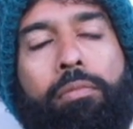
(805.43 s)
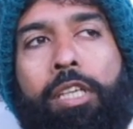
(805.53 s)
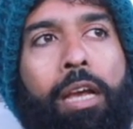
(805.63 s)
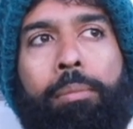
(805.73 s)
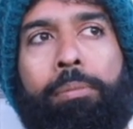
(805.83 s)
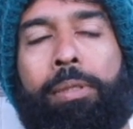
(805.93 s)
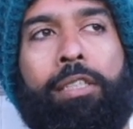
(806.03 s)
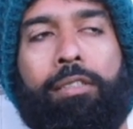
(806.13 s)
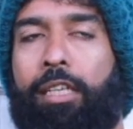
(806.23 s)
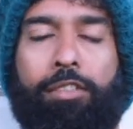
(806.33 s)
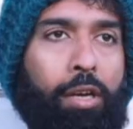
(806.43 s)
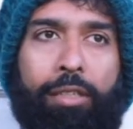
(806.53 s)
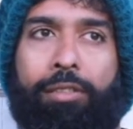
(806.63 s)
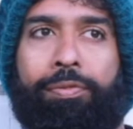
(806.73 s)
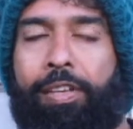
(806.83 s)
Yeah, but because I saw
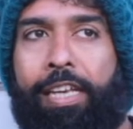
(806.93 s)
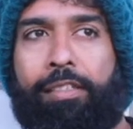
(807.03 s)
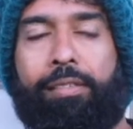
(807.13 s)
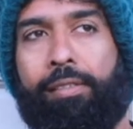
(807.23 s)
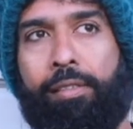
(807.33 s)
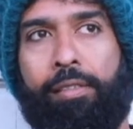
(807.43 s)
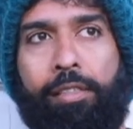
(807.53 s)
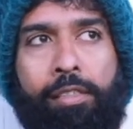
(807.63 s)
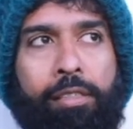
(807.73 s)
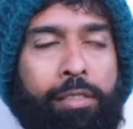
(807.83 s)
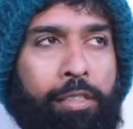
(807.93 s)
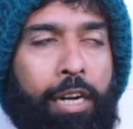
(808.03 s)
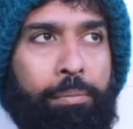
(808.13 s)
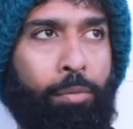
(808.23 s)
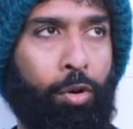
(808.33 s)
his face, in
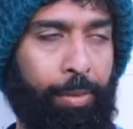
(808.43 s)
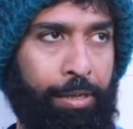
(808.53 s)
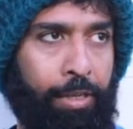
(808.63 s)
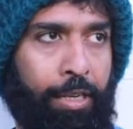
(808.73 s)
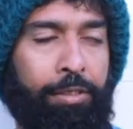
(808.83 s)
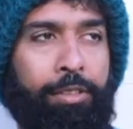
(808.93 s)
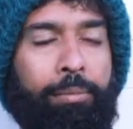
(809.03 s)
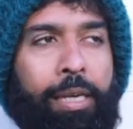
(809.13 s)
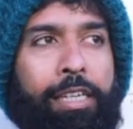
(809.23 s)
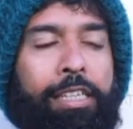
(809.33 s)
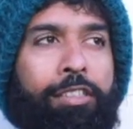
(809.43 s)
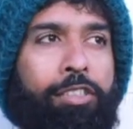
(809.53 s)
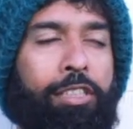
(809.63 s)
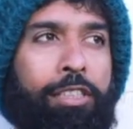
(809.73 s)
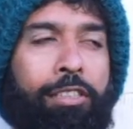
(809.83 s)
that moment where I was in my healing
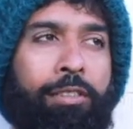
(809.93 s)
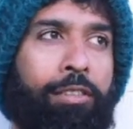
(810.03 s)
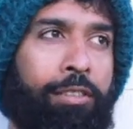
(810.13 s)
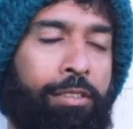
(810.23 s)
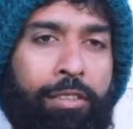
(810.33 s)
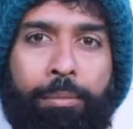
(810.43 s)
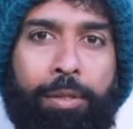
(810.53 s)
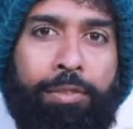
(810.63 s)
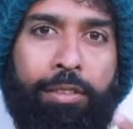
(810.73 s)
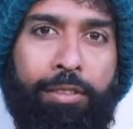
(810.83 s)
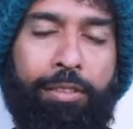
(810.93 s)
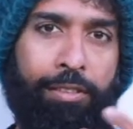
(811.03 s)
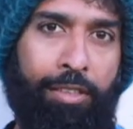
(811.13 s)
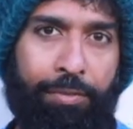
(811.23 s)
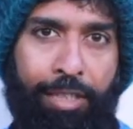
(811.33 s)
journey, and some of the
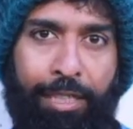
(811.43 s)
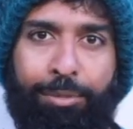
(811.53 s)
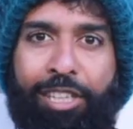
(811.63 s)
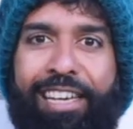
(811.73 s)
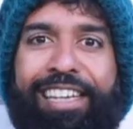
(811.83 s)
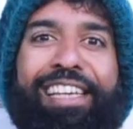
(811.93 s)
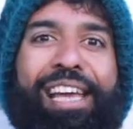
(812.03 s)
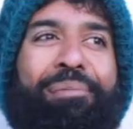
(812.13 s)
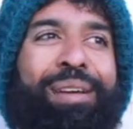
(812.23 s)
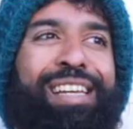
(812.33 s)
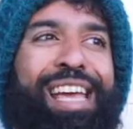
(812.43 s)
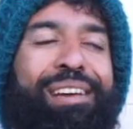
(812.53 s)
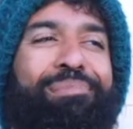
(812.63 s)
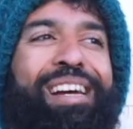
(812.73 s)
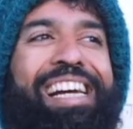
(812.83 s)
stuff that I'm sharing
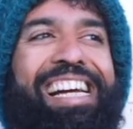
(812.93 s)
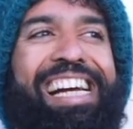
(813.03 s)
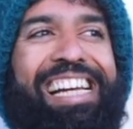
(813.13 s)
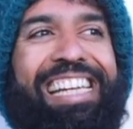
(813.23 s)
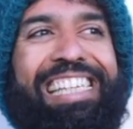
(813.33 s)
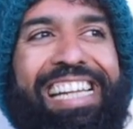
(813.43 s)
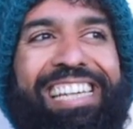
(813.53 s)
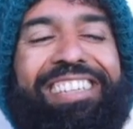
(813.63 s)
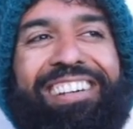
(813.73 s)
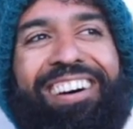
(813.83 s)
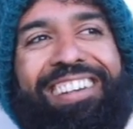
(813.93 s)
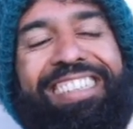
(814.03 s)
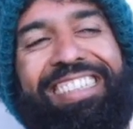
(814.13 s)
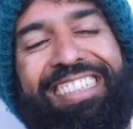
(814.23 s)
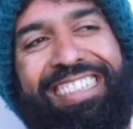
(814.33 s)
came later
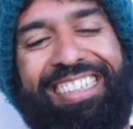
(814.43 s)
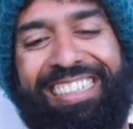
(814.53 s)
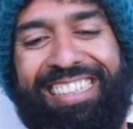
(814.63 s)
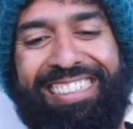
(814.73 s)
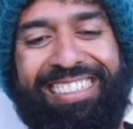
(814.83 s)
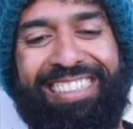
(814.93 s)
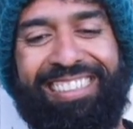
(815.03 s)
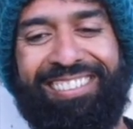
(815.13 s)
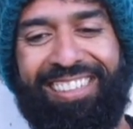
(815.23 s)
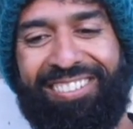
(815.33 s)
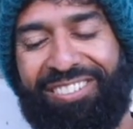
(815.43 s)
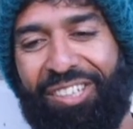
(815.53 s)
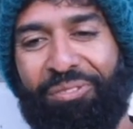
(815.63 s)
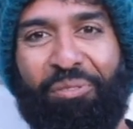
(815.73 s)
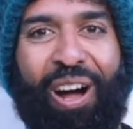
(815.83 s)
on. It sounds
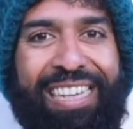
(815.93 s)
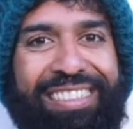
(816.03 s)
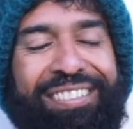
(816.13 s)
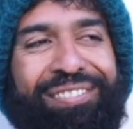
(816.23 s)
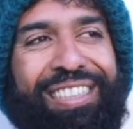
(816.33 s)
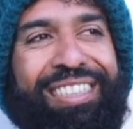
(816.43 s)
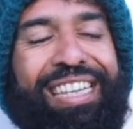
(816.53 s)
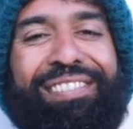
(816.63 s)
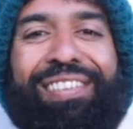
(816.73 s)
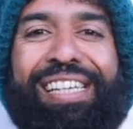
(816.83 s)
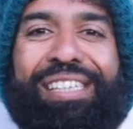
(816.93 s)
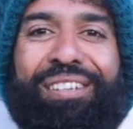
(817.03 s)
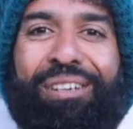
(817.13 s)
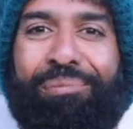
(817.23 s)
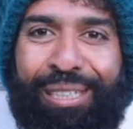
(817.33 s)
all wise, but it came later on.